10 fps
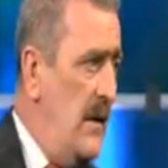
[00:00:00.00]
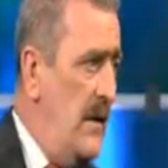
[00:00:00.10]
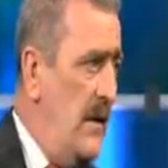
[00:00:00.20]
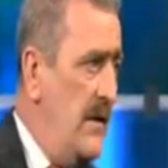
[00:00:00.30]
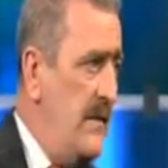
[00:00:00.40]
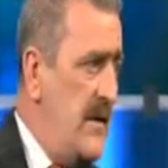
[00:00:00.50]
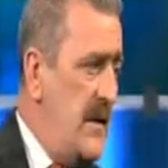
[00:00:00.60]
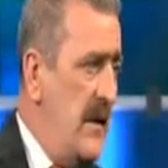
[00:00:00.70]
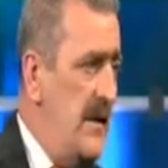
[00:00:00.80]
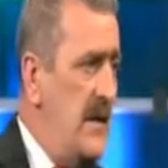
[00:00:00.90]
Uh, the
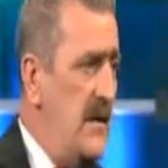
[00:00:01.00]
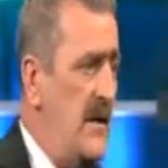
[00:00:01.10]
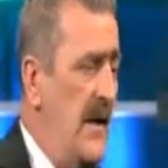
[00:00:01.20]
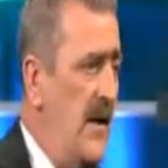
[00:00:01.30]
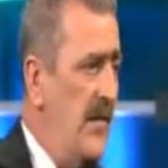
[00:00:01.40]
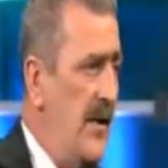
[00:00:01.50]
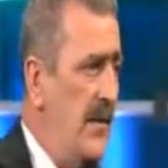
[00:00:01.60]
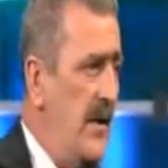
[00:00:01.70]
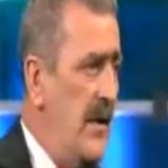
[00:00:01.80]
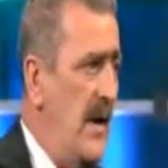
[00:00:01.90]
facility is there.
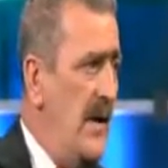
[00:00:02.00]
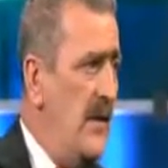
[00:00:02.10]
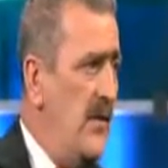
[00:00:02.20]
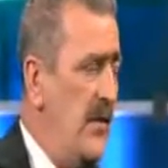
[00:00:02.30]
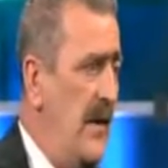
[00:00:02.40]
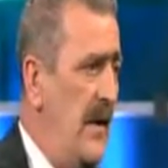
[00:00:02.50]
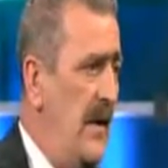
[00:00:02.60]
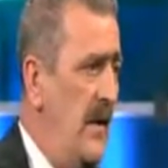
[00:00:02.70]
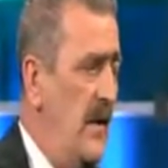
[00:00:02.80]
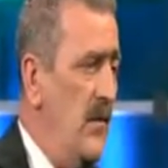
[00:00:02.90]
People can
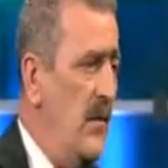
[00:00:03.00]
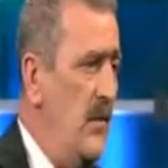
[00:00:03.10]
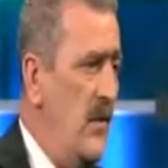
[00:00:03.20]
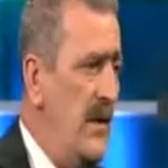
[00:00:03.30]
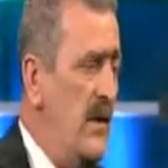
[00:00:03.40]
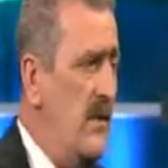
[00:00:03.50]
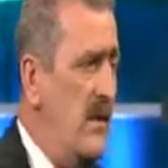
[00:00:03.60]
complain. But one thing I